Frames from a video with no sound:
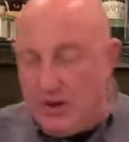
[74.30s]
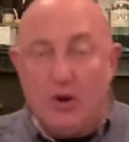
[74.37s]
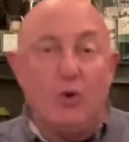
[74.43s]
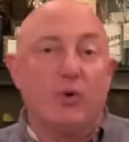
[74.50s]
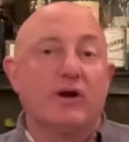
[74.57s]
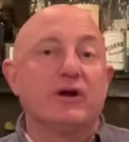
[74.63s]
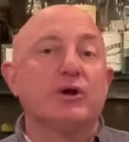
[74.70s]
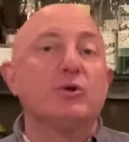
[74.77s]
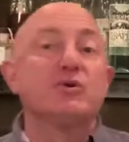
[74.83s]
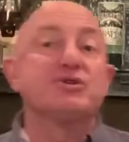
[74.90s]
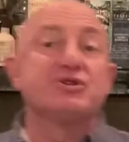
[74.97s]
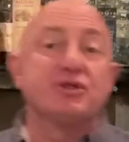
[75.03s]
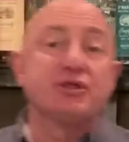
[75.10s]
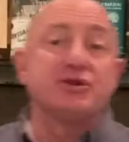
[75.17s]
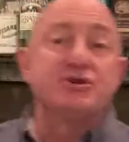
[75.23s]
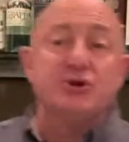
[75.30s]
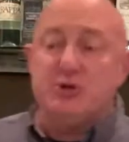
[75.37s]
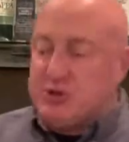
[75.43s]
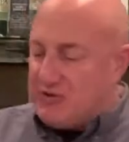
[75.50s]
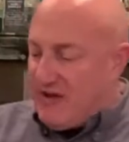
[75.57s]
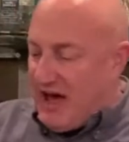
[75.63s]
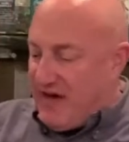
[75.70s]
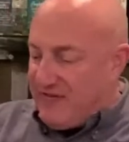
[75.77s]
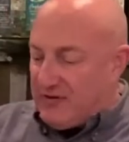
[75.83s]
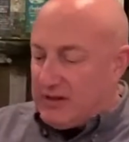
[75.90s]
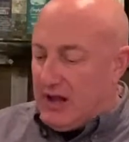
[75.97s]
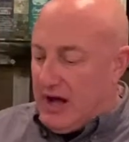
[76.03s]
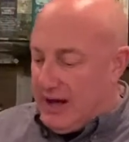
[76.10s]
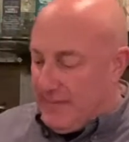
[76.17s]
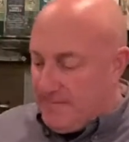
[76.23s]
We're gonna do the juice of half a
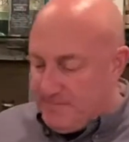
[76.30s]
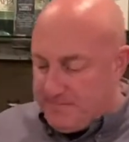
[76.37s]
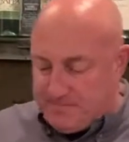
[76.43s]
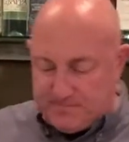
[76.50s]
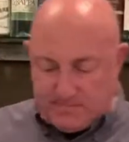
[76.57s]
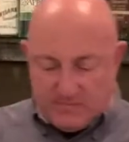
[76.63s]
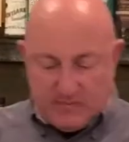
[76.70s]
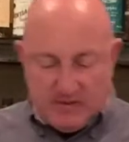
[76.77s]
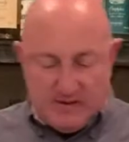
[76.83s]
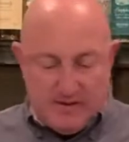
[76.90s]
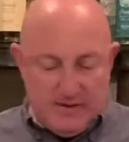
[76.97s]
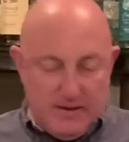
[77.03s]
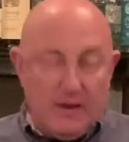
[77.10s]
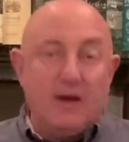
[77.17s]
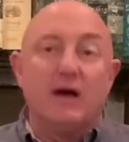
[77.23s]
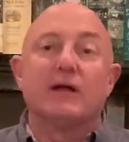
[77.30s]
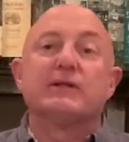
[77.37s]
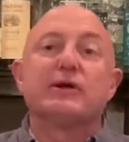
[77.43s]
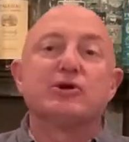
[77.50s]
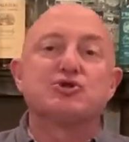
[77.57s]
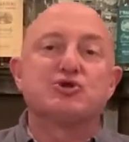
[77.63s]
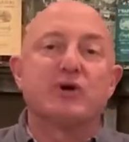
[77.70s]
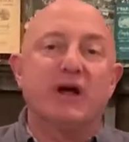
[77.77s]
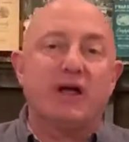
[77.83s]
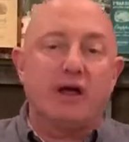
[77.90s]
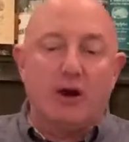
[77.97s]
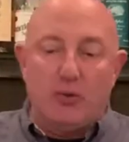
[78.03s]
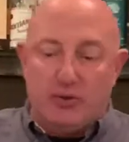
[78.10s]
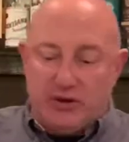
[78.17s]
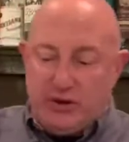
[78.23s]
lime. Little trick
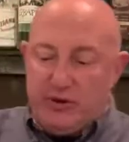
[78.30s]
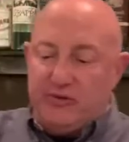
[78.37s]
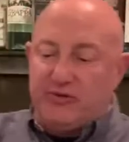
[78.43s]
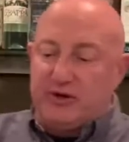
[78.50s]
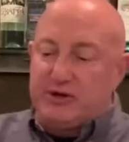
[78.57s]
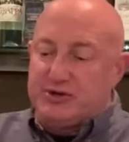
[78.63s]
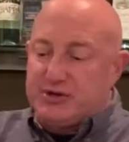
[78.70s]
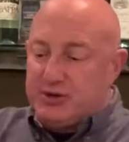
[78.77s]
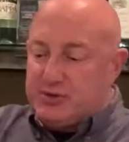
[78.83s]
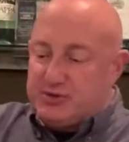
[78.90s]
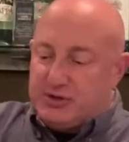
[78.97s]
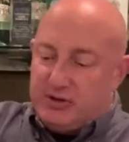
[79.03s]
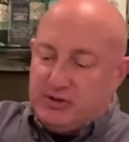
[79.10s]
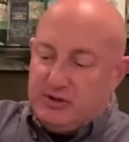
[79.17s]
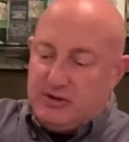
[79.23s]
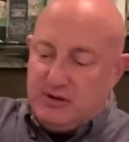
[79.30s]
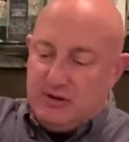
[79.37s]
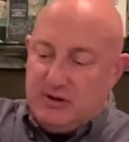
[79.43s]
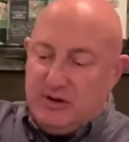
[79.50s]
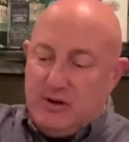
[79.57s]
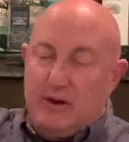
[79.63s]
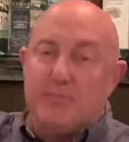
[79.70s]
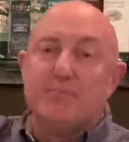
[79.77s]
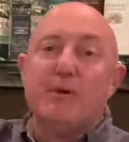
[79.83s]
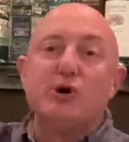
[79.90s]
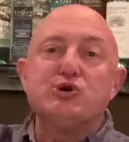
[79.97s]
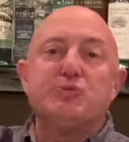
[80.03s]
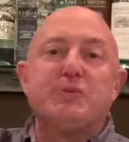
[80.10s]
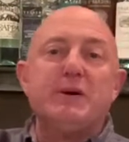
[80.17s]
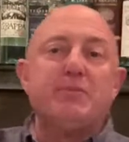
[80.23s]
here when you're using a juicer,
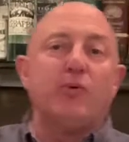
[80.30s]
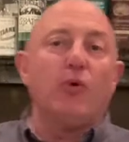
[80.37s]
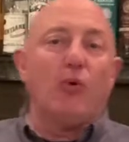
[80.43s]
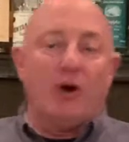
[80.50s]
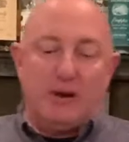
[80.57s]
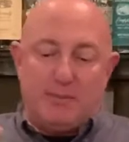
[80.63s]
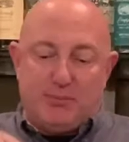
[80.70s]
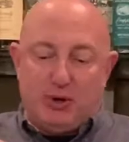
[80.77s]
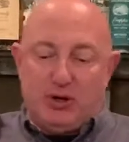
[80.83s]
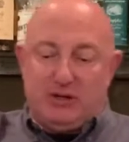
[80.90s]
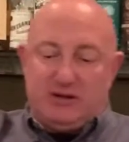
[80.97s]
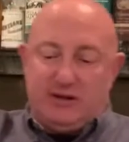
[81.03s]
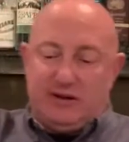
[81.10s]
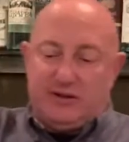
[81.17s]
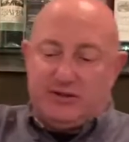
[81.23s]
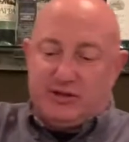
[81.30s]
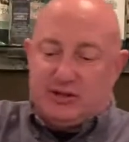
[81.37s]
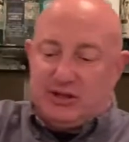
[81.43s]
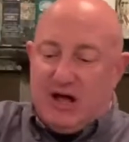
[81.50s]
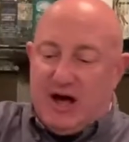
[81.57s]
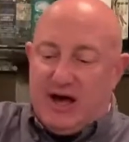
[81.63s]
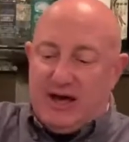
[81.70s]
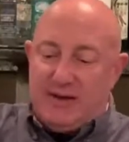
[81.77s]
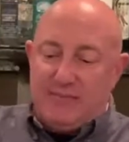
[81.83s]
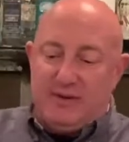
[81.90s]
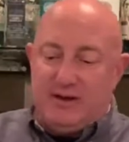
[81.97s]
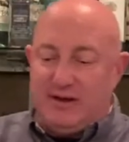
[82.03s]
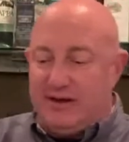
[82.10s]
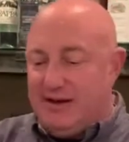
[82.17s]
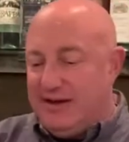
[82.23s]
most people wanna put the lime
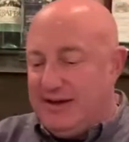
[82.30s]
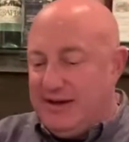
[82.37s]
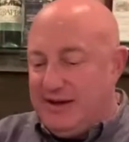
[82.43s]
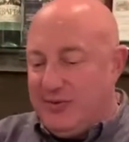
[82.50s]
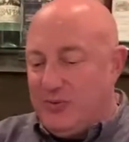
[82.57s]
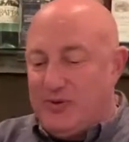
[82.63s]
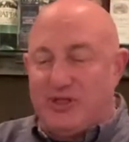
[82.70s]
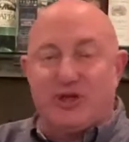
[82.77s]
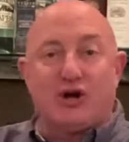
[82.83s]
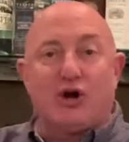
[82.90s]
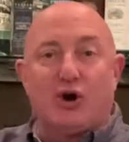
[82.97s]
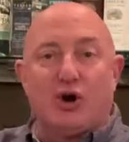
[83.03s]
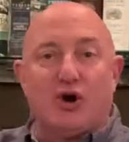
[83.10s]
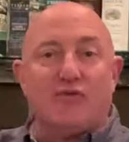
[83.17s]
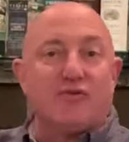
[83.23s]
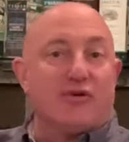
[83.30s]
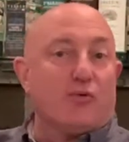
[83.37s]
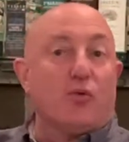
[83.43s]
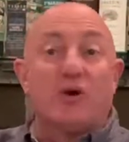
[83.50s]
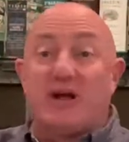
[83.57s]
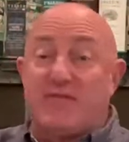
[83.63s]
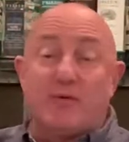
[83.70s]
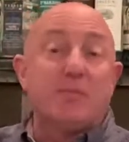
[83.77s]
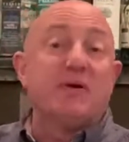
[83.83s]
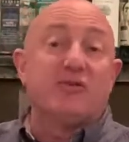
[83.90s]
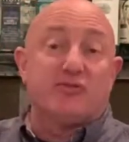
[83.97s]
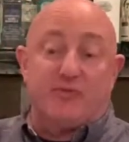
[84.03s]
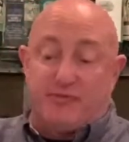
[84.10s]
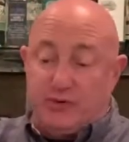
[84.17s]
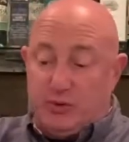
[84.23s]
with the curve, or whatever piece
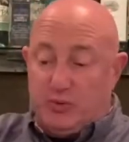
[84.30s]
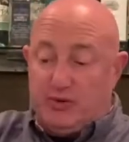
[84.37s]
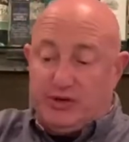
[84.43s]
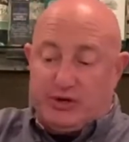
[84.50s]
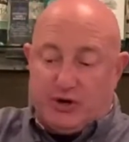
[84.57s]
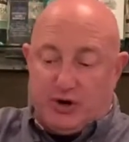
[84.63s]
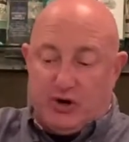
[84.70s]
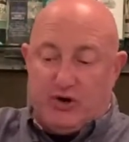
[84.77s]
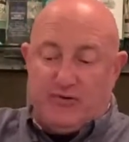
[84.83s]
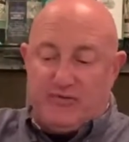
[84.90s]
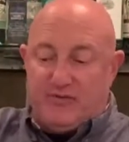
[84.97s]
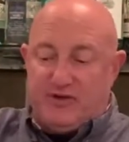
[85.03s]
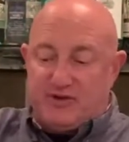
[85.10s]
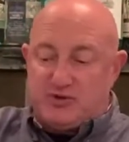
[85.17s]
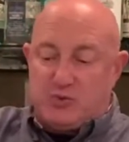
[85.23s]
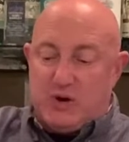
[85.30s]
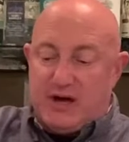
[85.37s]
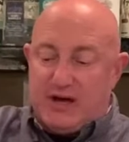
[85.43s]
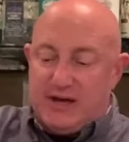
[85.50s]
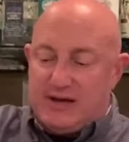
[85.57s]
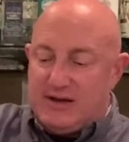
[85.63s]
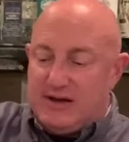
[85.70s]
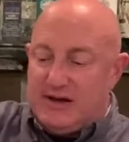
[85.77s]
of fruit with the curve this way.